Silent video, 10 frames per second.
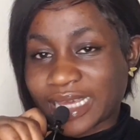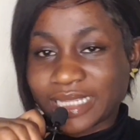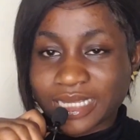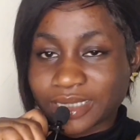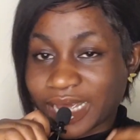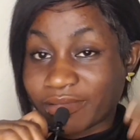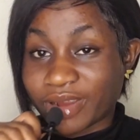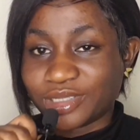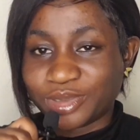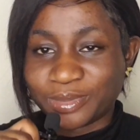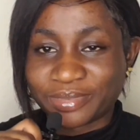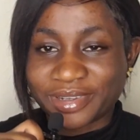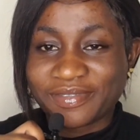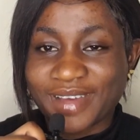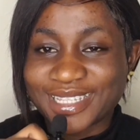like that, like random
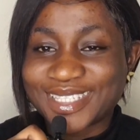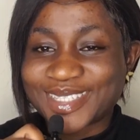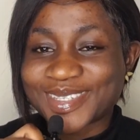breakfast.